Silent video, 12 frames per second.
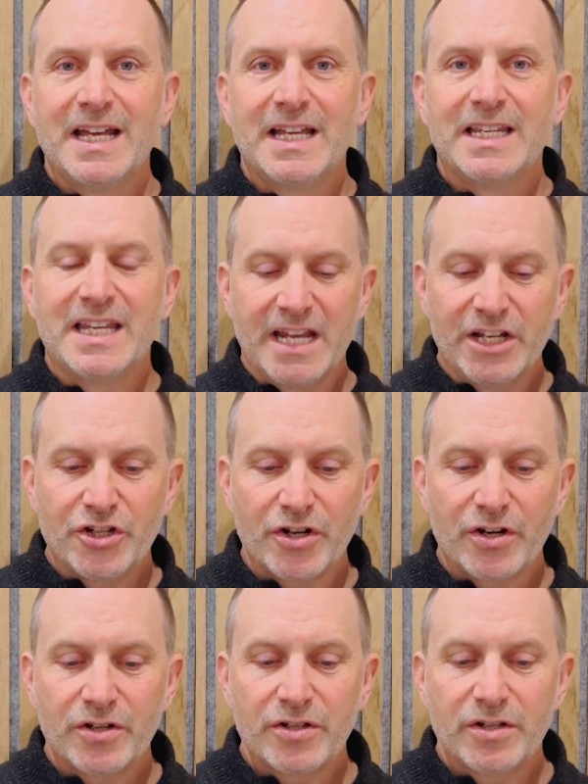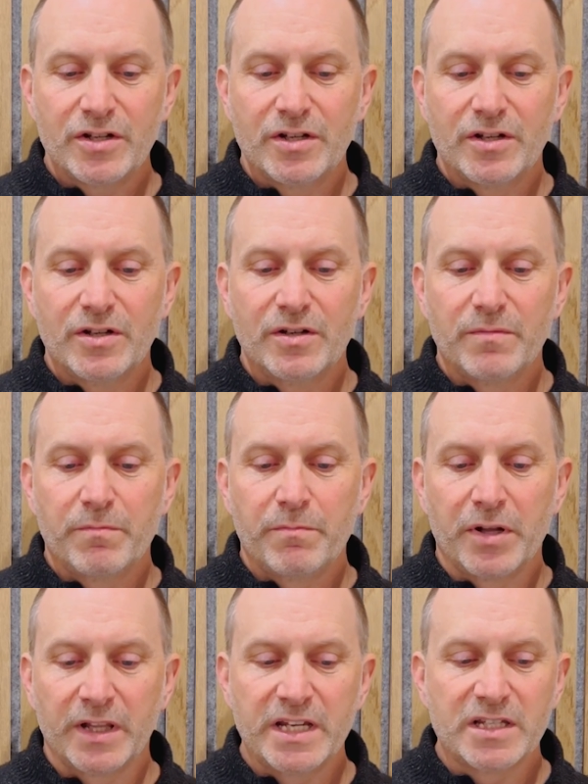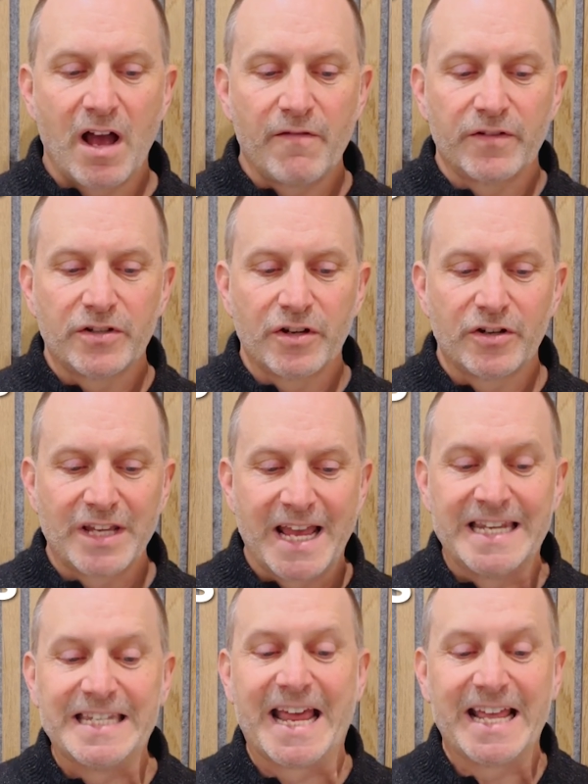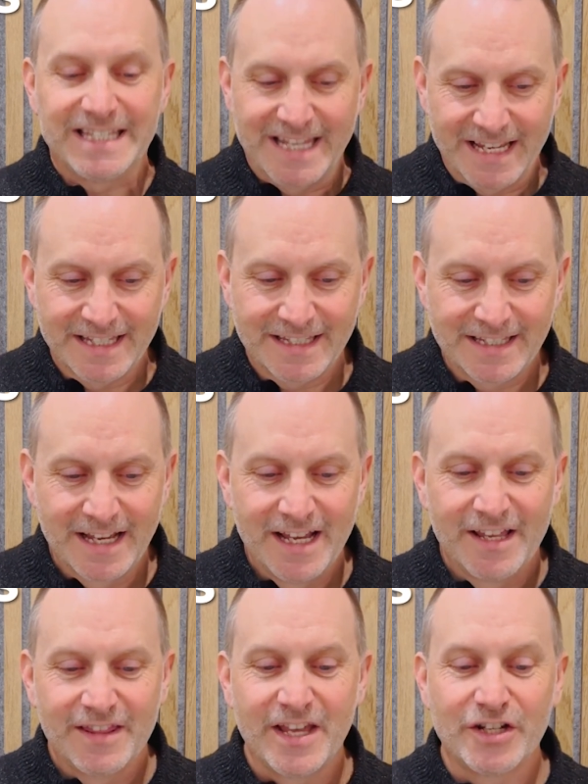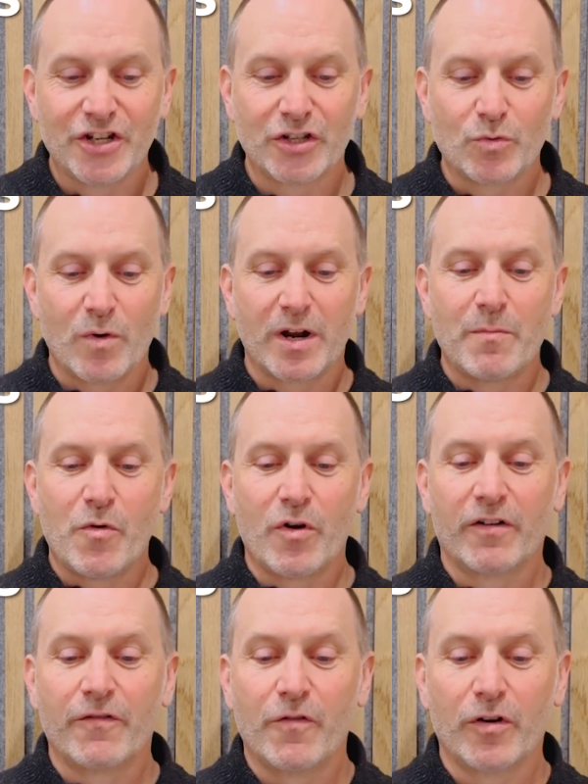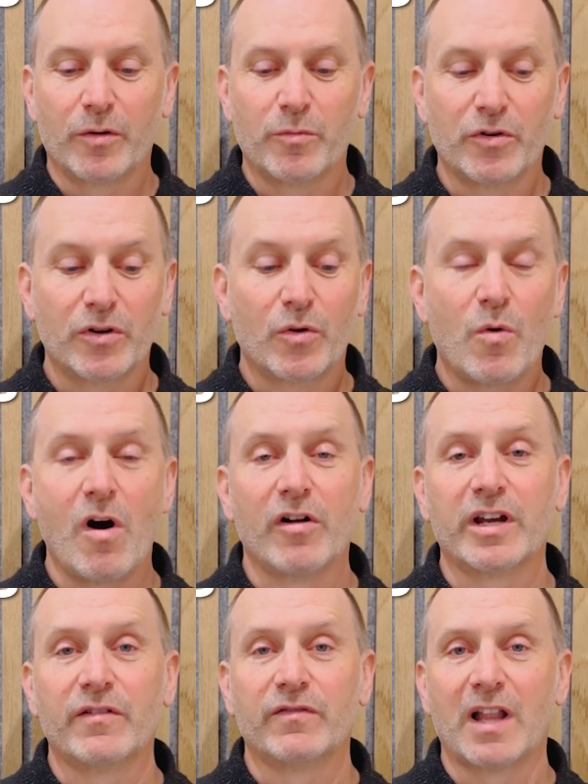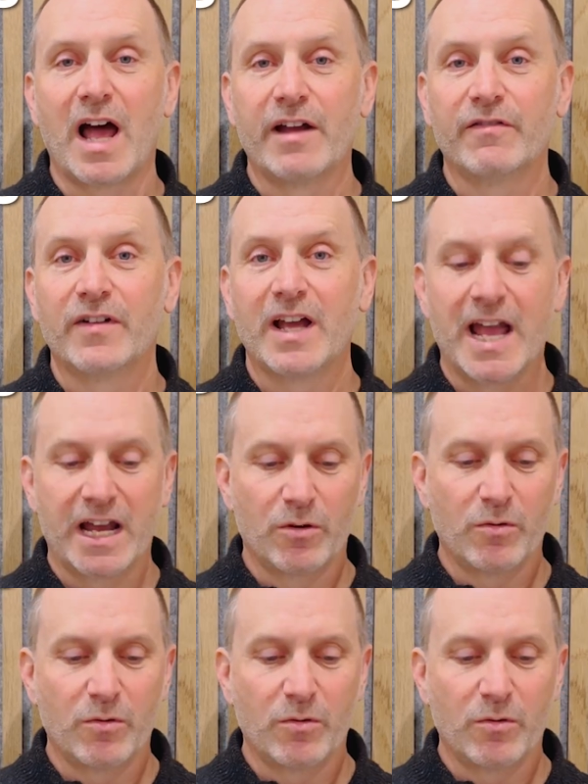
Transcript: teachers, police officers, and dentists that just want a more affordable quality of life, end